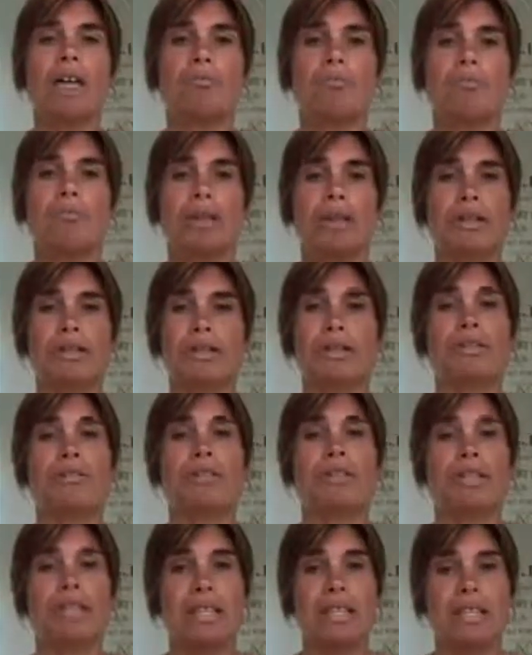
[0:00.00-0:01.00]
because
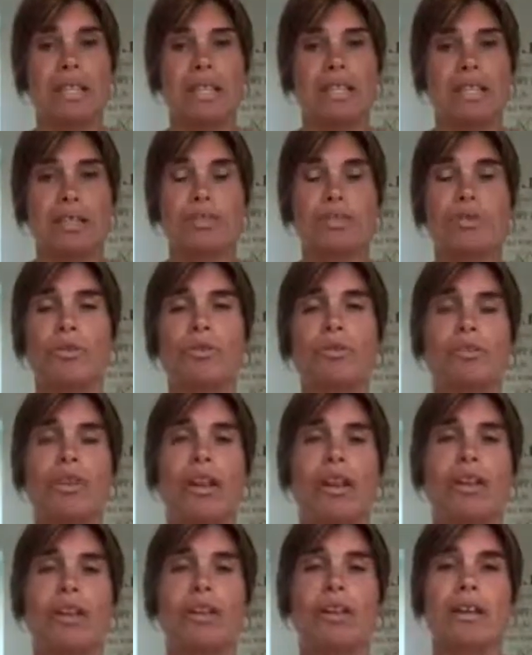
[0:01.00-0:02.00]
obviously that's sort of
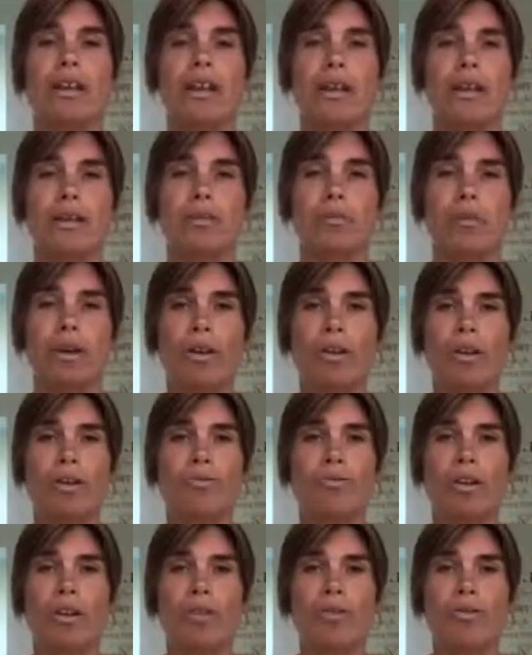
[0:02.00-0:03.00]
like where I
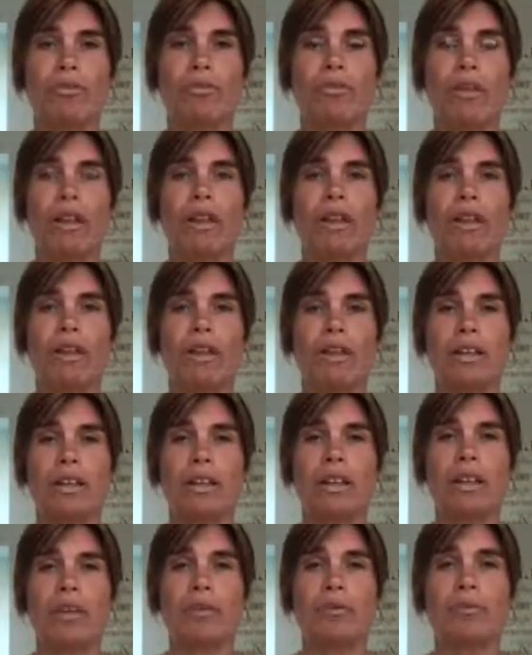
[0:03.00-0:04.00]
feel that I can
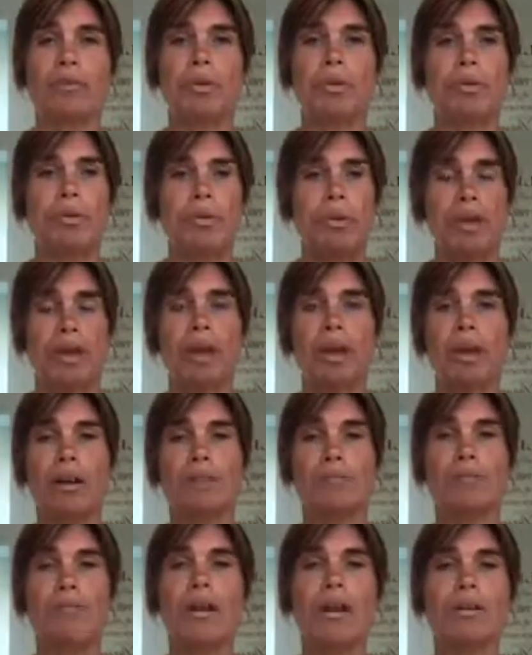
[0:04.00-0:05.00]
help
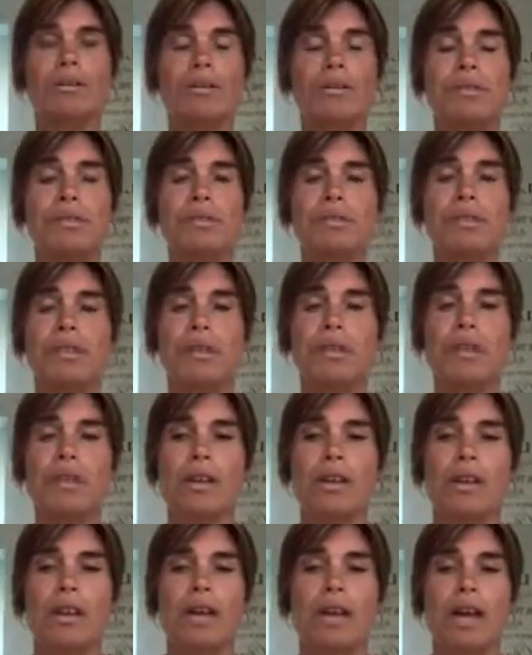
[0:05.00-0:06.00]
most.
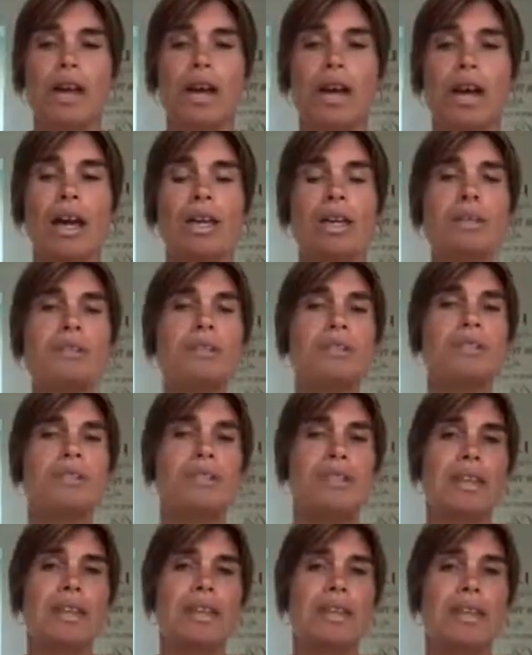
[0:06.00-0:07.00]
And I was
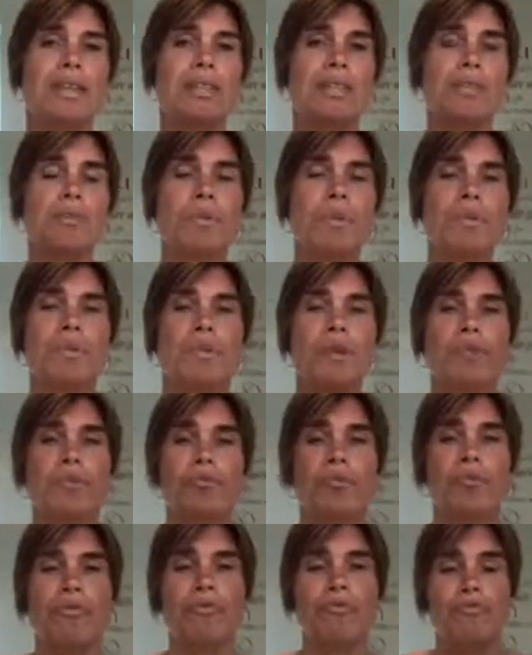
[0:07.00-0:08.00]
thinking to
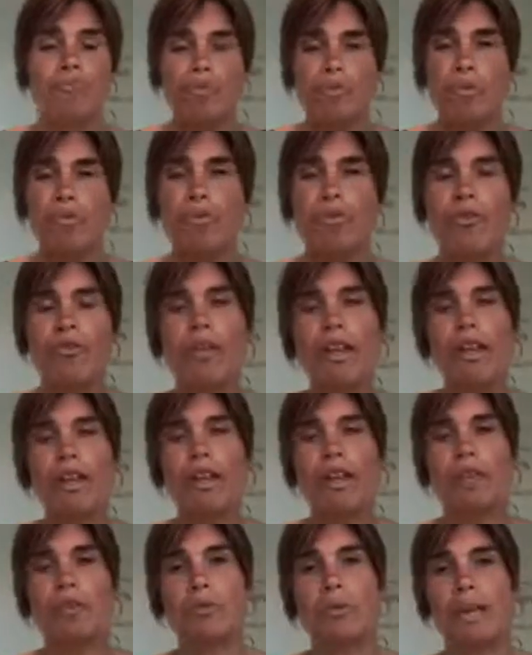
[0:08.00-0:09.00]
myself before I
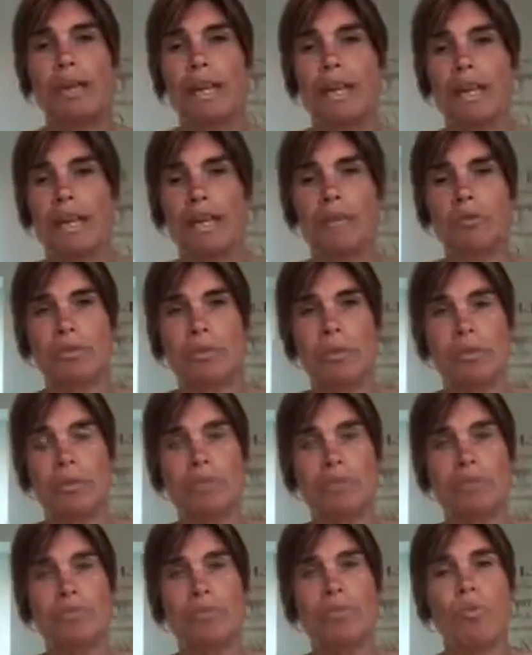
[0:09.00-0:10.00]
kind of went ahead with this,